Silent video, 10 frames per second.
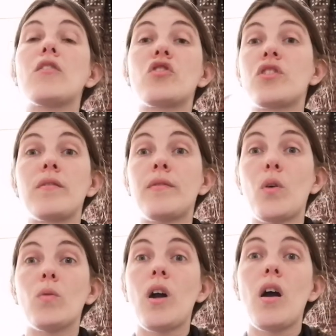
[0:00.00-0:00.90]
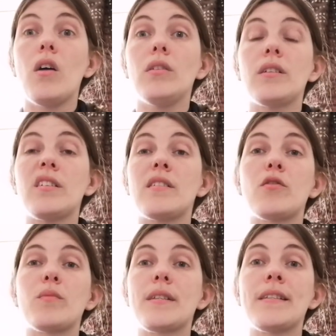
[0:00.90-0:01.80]
just a phone call, and
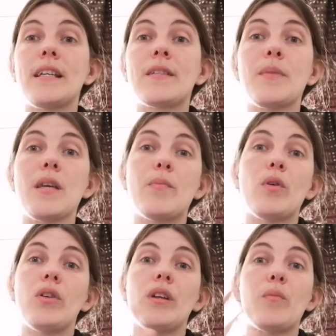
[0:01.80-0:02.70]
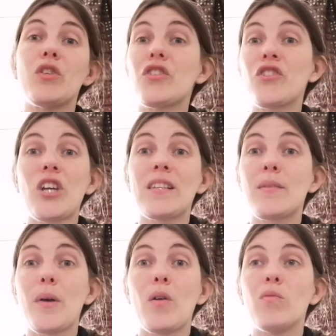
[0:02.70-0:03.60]
it's up to six people, and we just chat
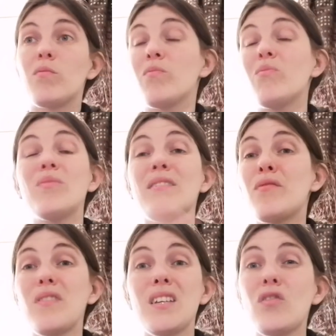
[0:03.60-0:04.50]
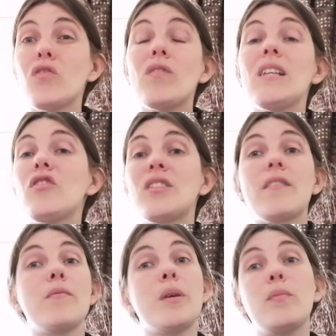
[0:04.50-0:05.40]
about different things. It's really
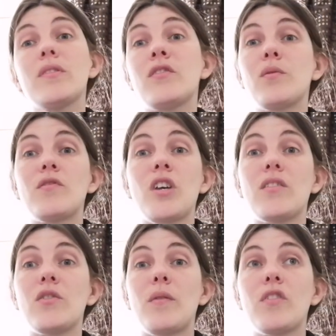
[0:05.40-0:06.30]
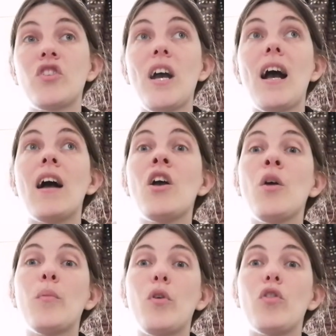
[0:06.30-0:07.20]
just giving people a chance to have a chat,
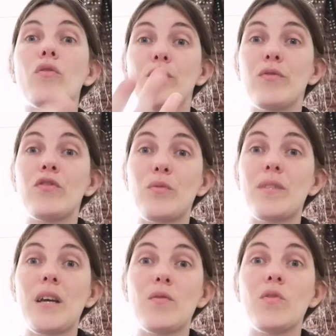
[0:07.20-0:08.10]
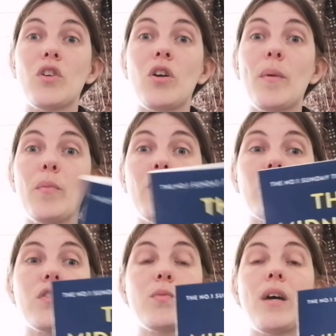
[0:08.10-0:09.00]
but sometimes we talk about
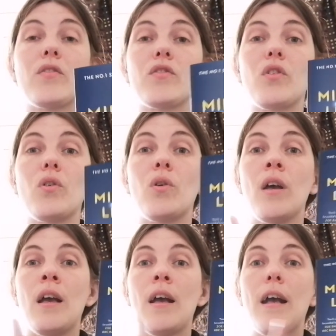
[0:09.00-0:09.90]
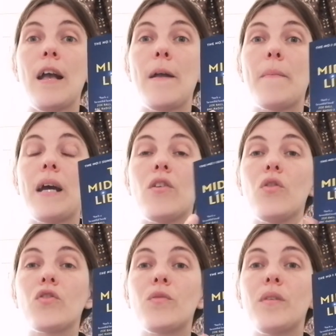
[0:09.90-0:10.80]
books as well. So, I
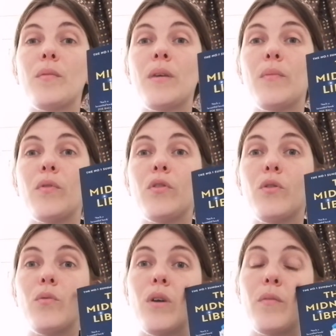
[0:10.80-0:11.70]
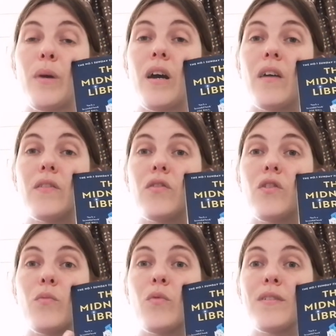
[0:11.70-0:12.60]
know some of the people who are part of the
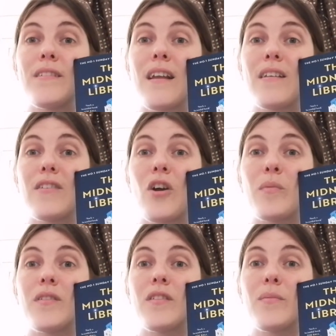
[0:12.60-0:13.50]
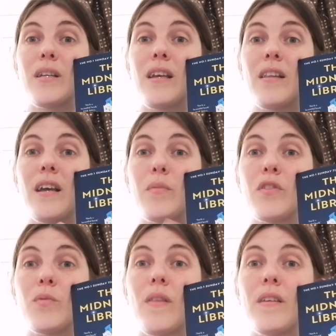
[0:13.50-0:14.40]
group were sent copies of the Midnight
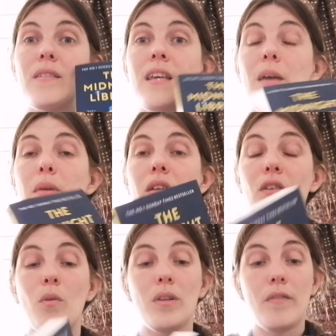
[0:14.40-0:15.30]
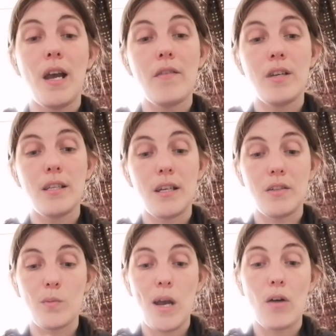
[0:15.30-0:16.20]
Library. So when these came in, I thought, well, if I read it
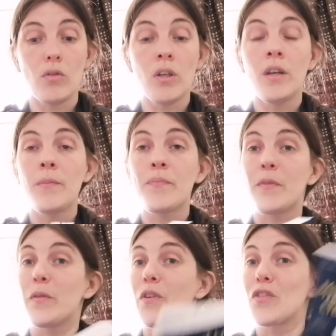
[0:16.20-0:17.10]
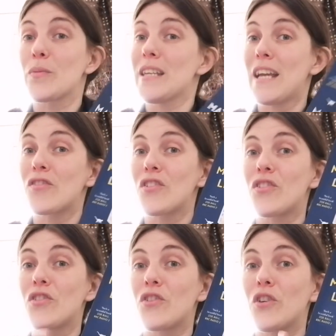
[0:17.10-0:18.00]
as well, we've got something extra
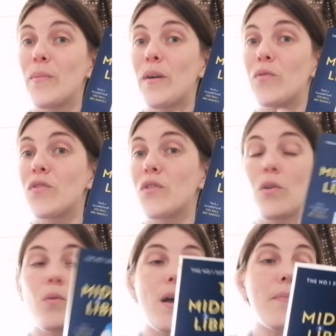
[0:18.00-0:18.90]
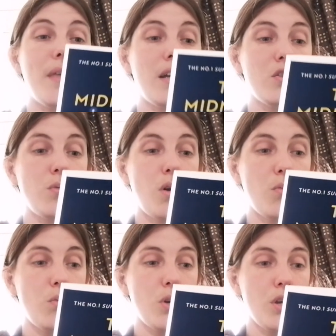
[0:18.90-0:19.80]
to talk about. So, that's
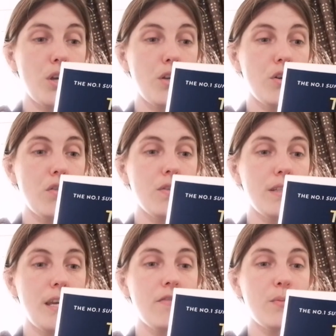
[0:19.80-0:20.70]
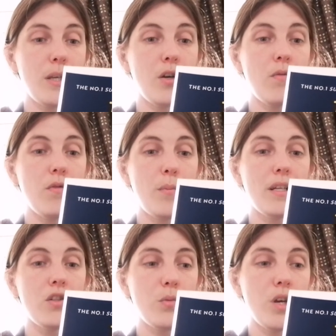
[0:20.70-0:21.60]
one where Nora's life has been going from
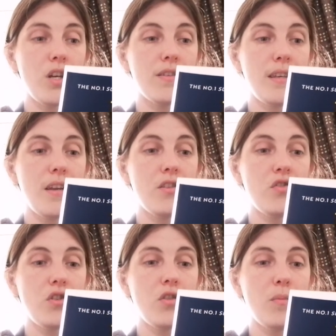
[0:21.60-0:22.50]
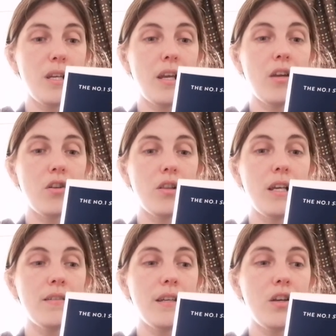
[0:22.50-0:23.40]
bad to worse. Then at the stroke of midnight, on her
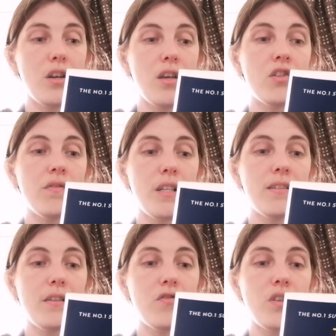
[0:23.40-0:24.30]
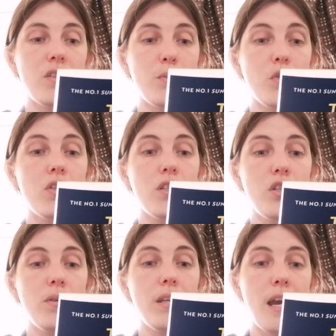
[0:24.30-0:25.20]
last day on Earth, she finds herself transported
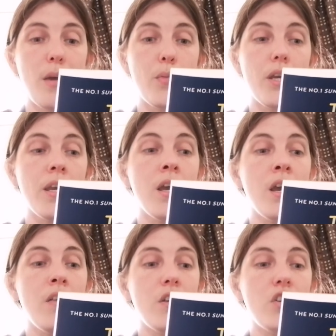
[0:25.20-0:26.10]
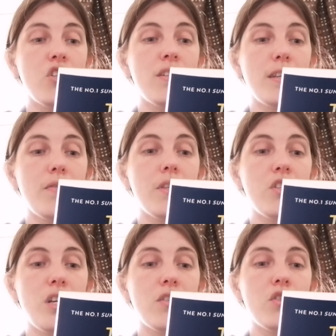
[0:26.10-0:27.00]
to a library. There she's given the
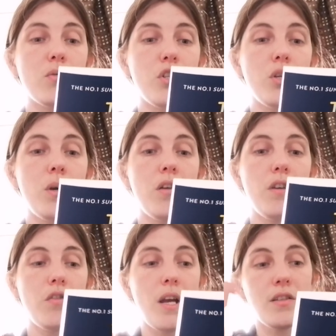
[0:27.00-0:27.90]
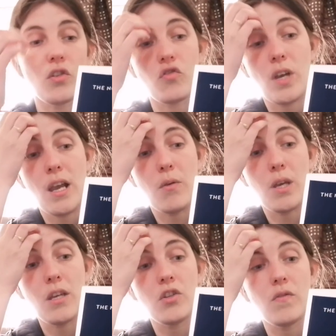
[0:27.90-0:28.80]
chance to undo her regrets and try
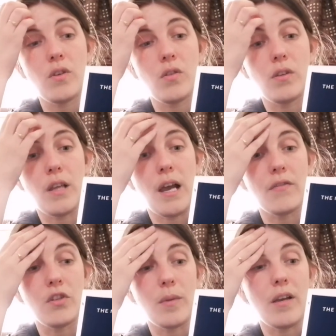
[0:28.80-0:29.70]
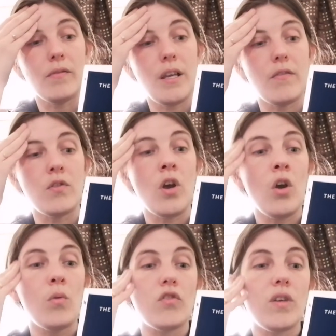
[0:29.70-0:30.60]
out each of the other lives she might have lived,
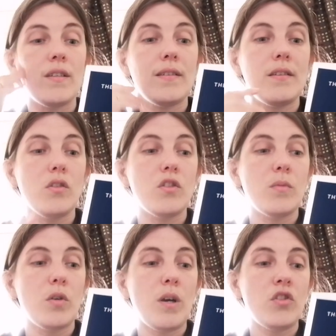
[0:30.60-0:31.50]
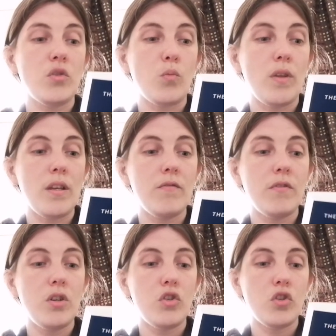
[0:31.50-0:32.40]
which raises the ultimate question, with
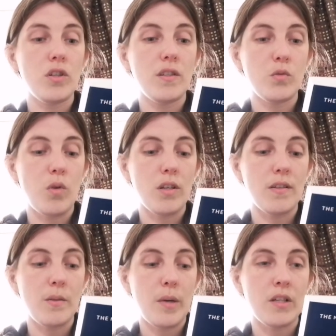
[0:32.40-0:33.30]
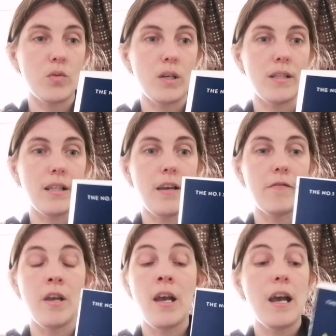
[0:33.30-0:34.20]
infinite choices, what is the best way to
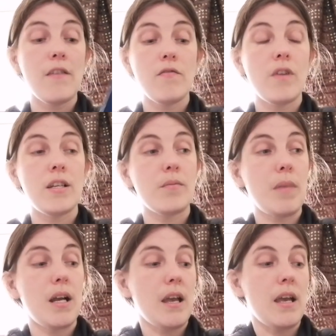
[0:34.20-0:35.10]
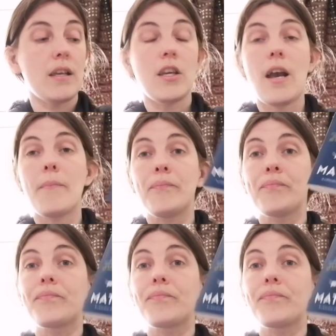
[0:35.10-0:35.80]
live? I haven't read a Matt Haig yet.